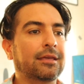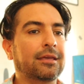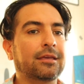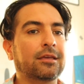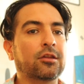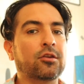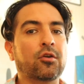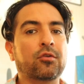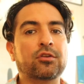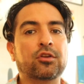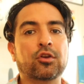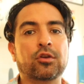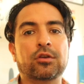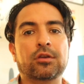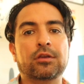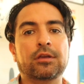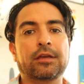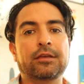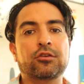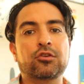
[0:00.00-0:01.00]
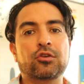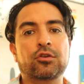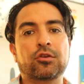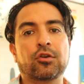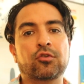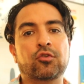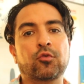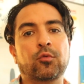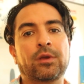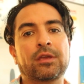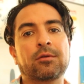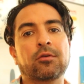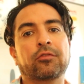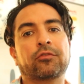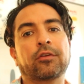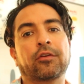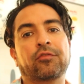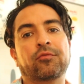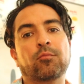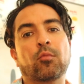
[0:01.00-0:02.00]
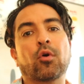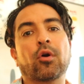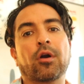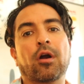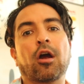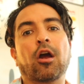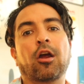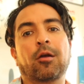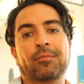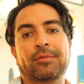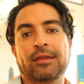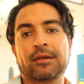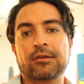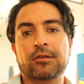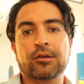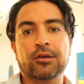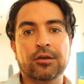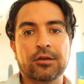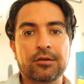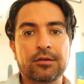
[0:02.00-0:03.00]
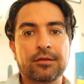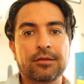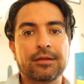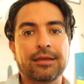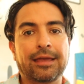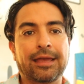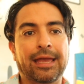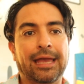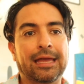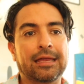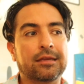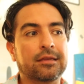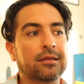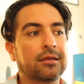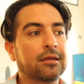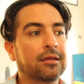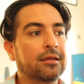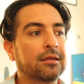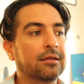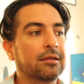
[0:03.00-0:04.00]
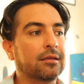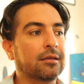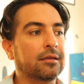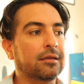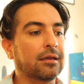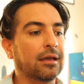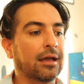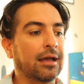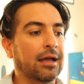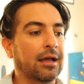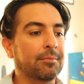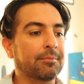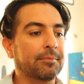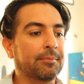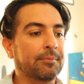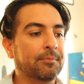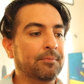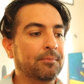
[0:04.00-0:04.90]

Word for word: you know you're you're doing yourself more harm than good and um,